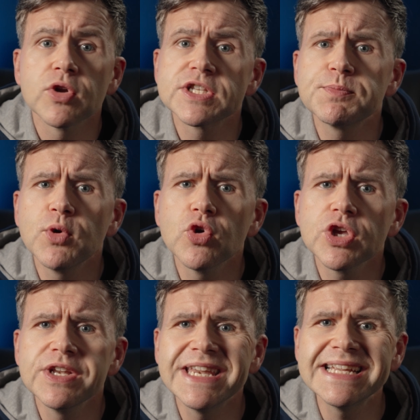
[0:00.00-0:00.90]
in sport,
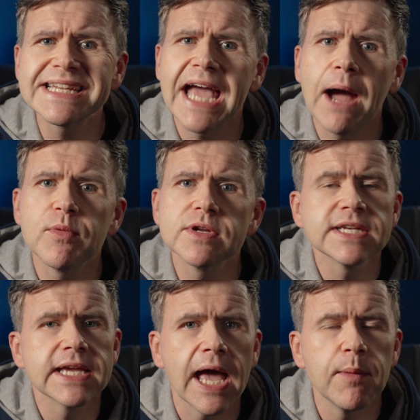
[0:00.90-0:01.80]
you need a camera
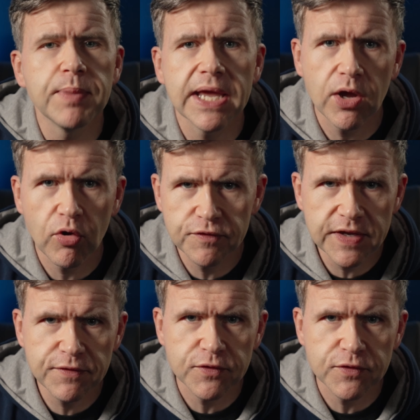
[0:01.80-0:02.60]
to get POV